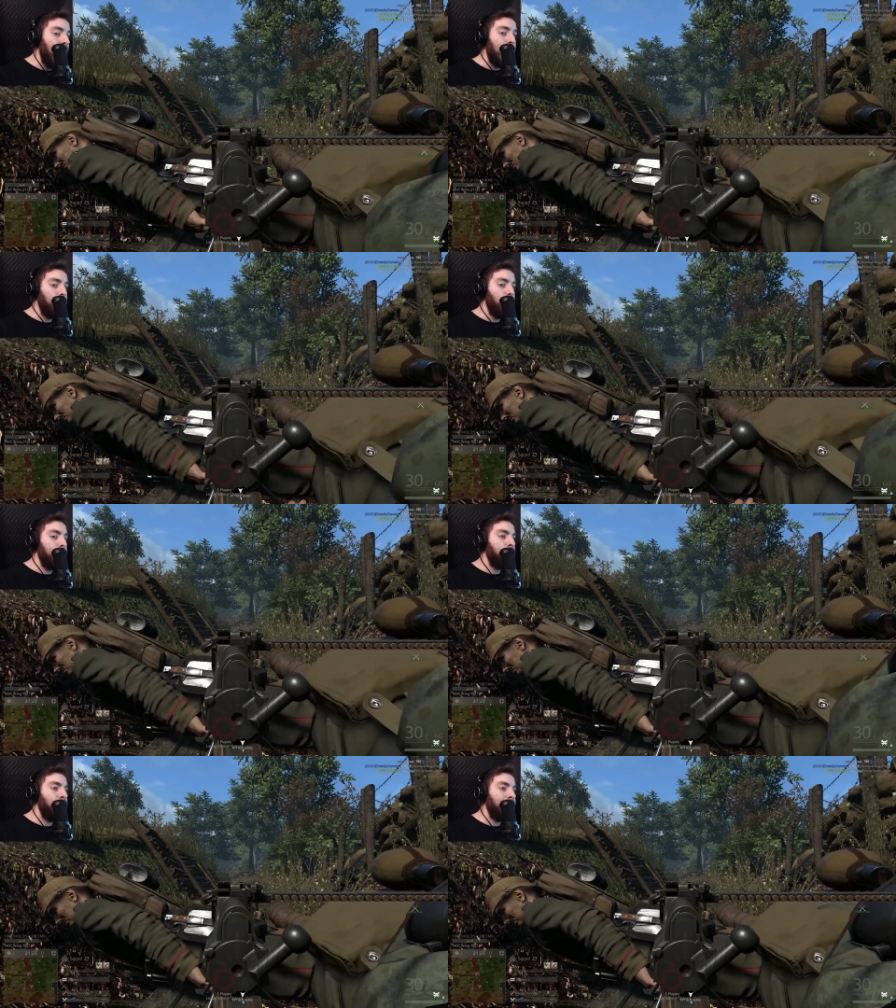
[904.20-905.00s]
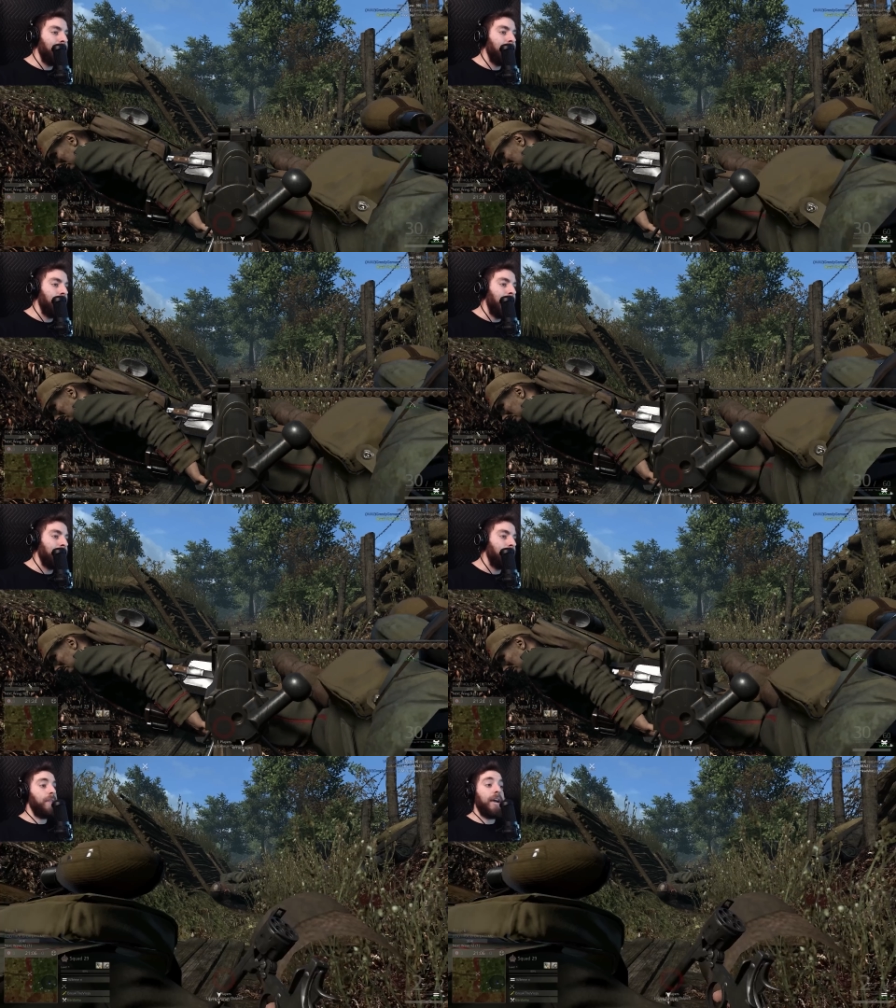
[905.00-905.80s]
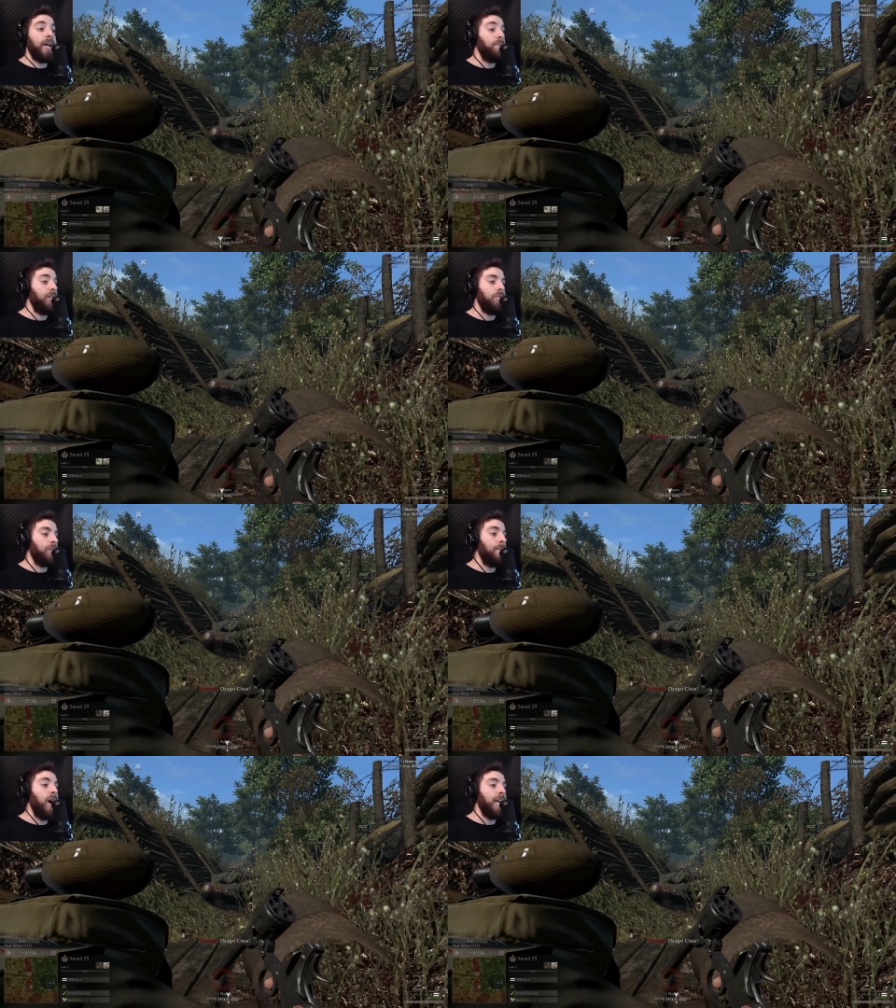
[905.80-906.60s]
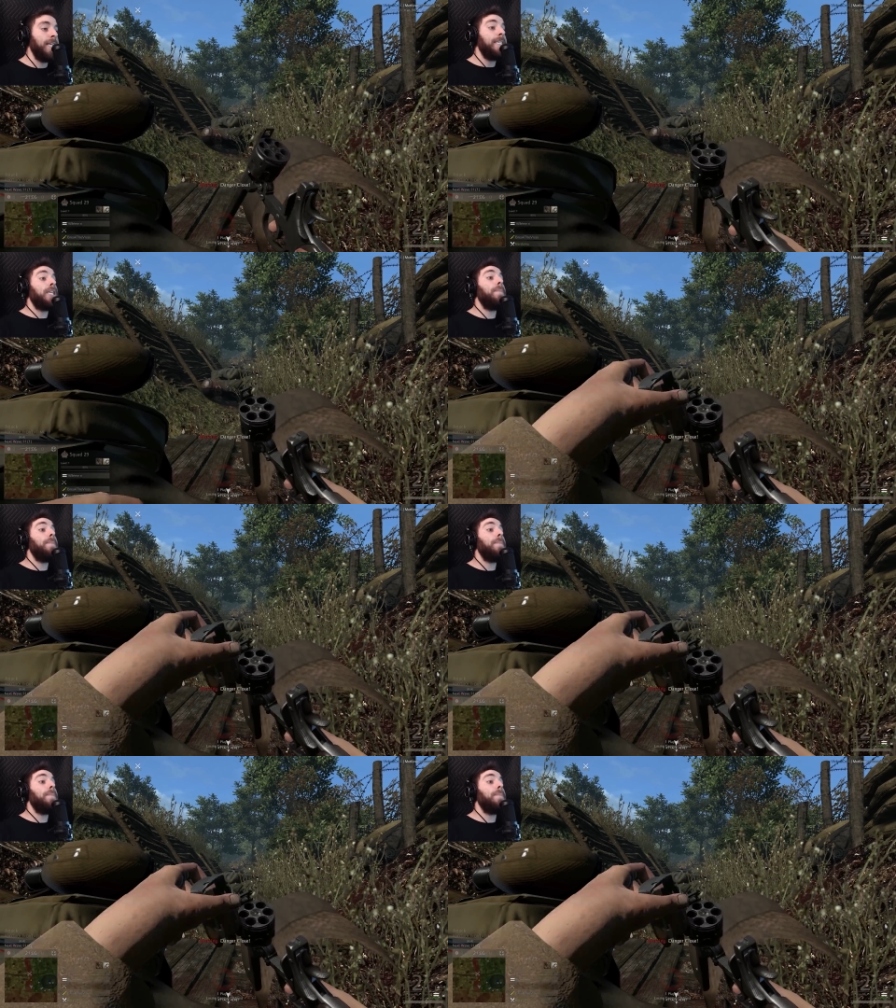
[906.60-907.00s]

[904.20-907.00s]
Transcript: I don't know what I'm trying to say here, guys. I got to reload. Come on.